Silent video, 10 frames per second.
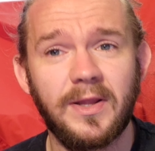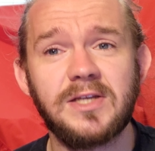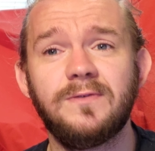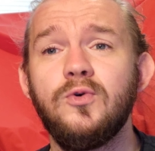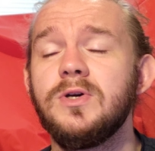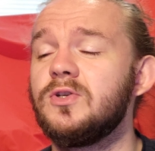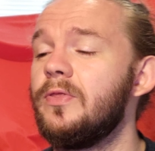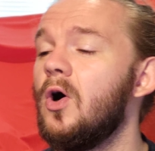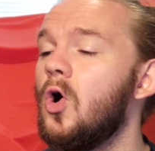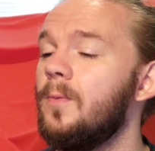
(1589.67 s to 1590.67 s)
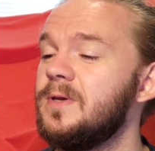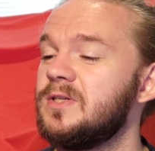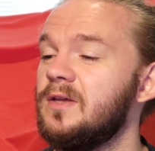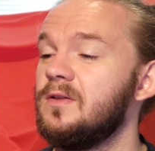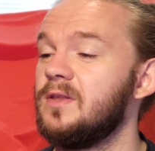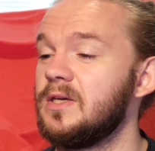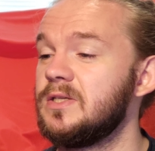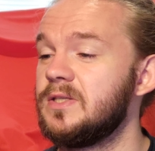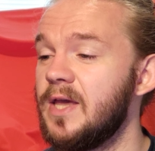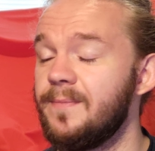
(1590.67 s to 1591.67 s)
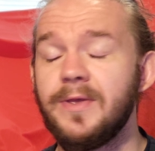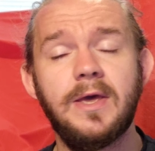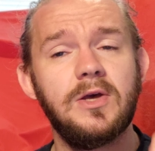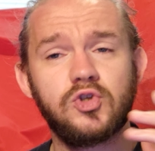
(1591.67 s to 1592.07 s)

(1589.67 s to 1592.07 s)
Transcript: Let's focus on the hoppy side of things then.